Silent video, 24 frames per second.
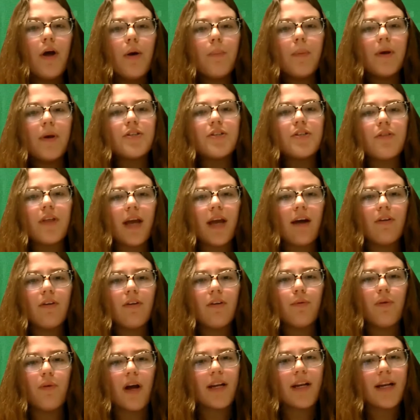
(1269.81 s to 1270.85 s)
but do they
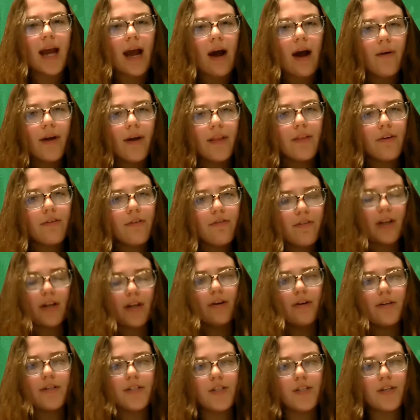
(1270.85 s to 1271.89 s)
ever run out in their
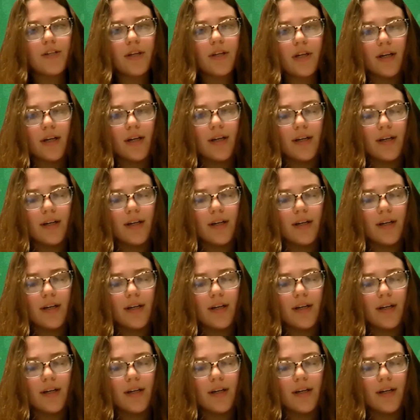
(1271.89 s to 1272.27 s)
feeders?